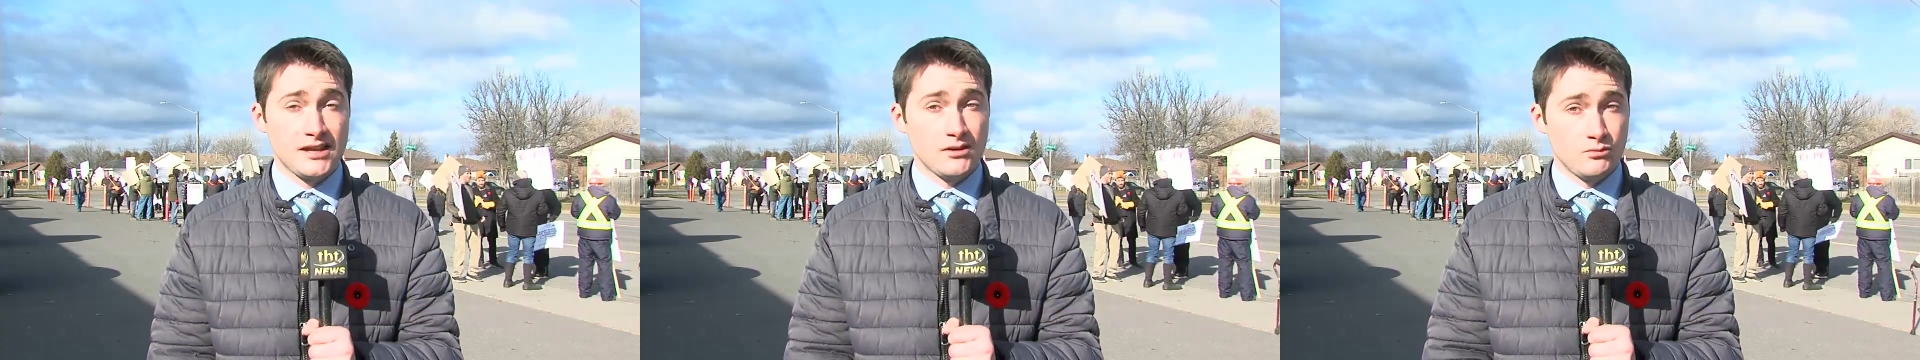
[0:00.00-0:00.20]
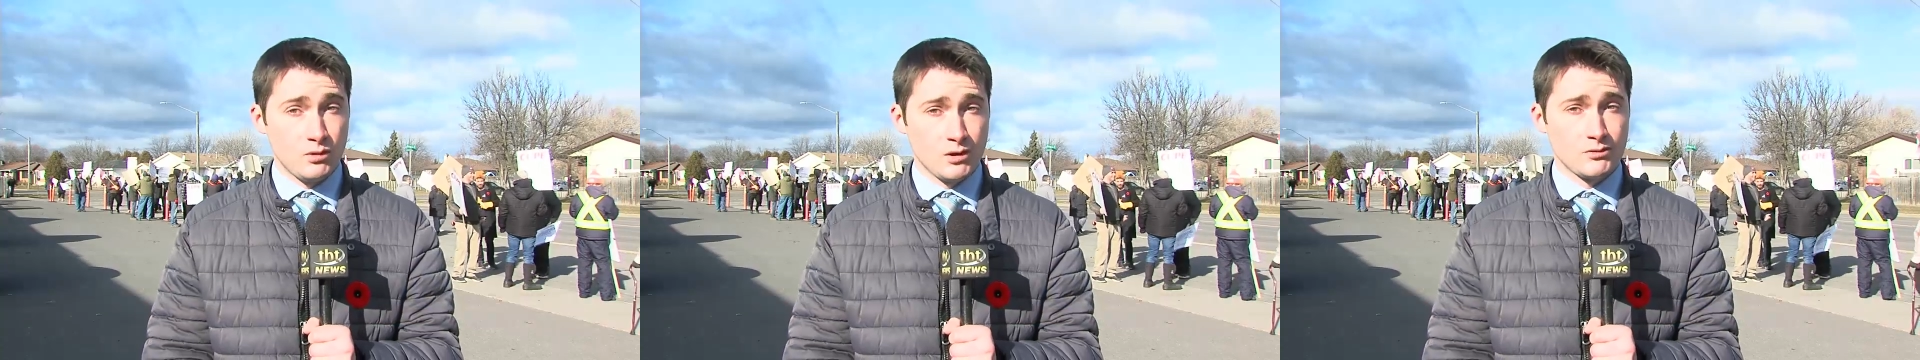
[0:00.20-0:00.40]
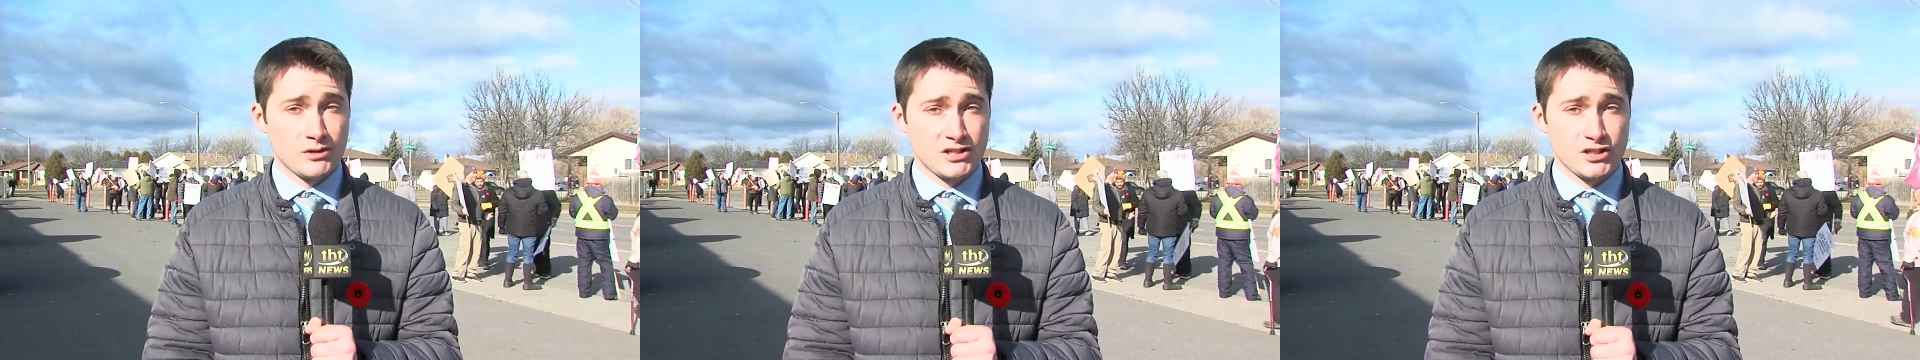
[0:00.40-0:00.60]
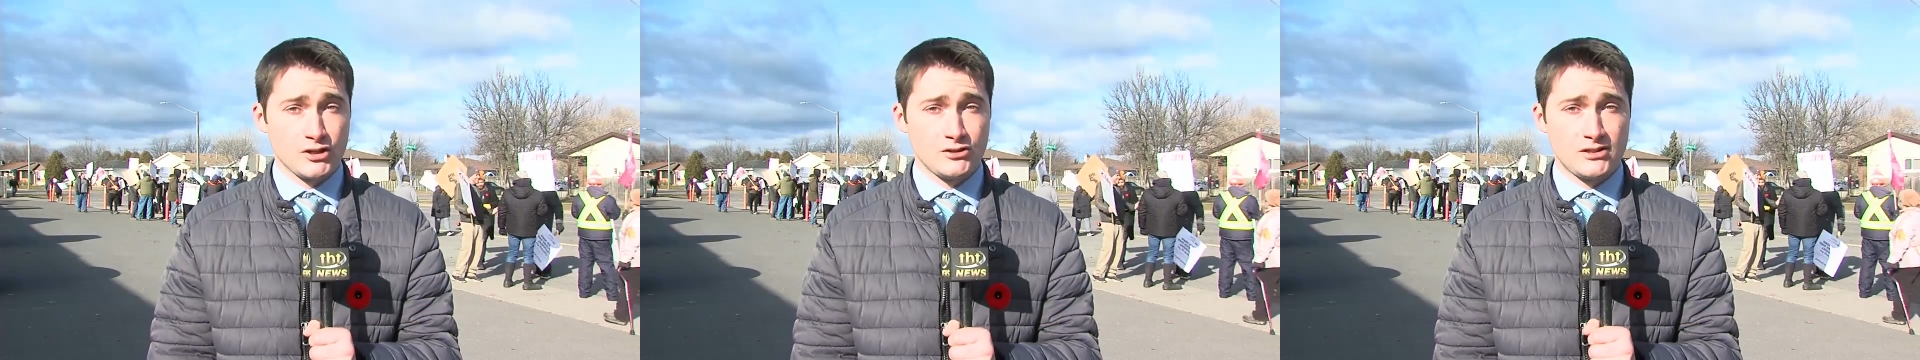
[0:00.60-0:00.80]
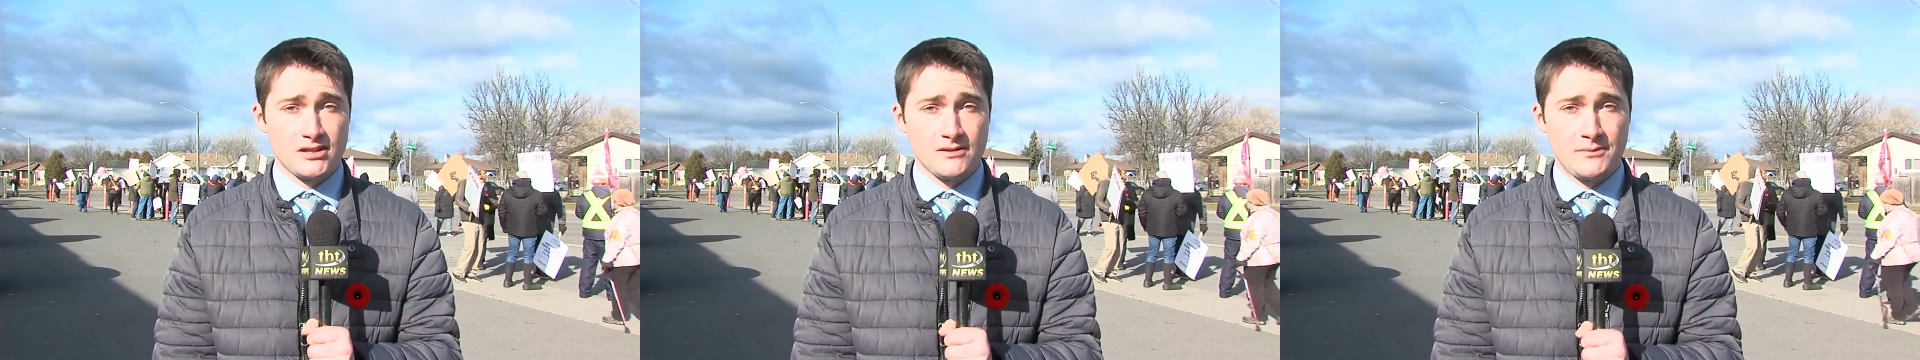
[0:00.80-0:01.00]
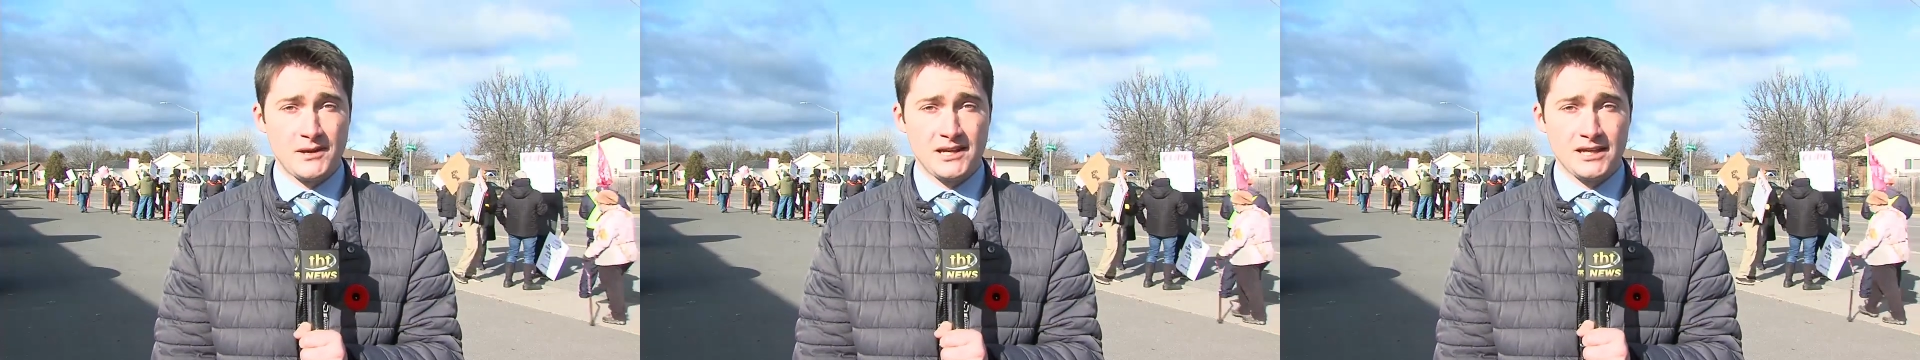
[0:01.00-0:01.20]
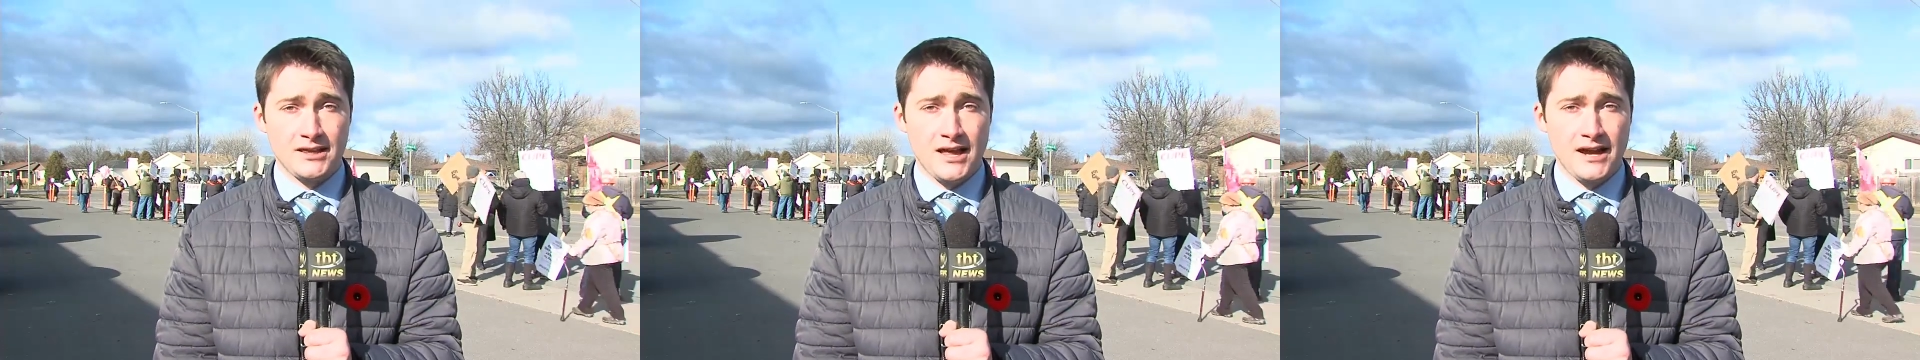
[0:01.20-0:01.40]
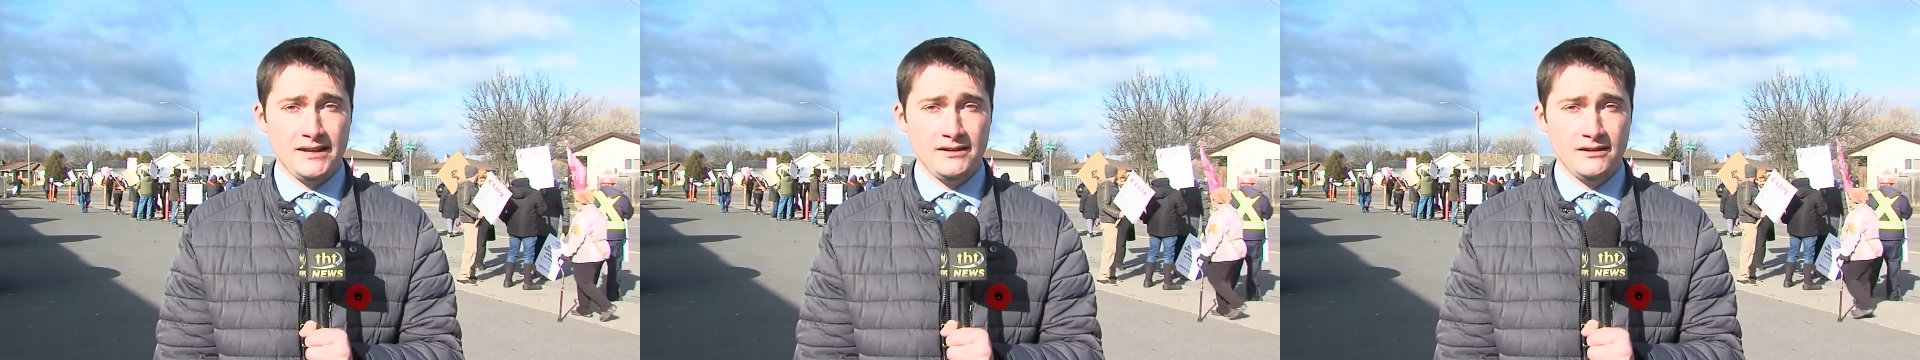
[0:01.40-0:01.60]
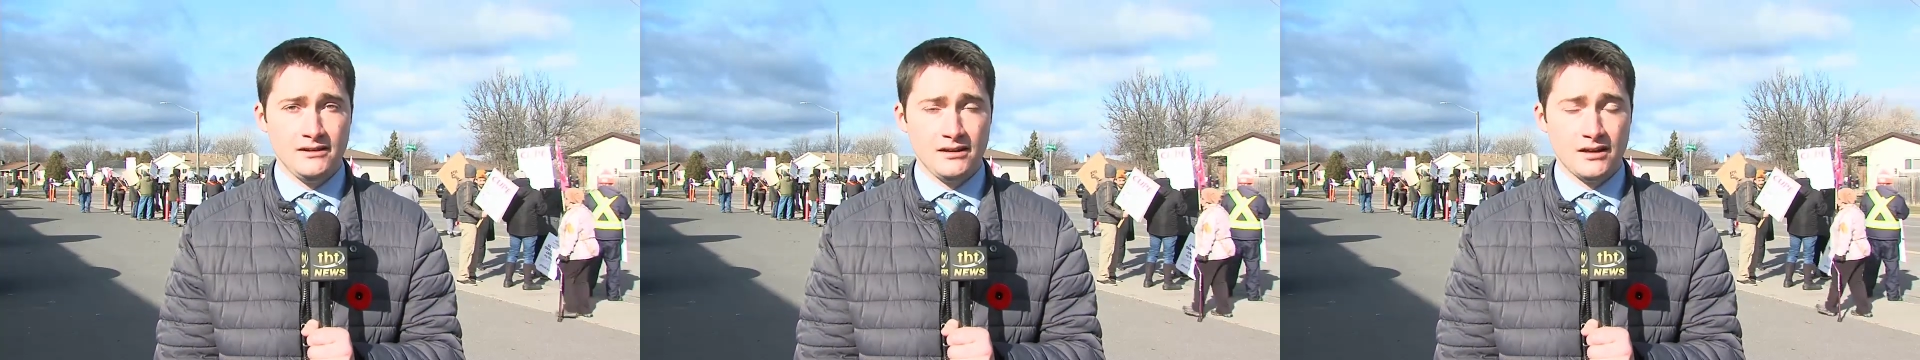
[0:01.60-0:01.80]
they would return to the picket line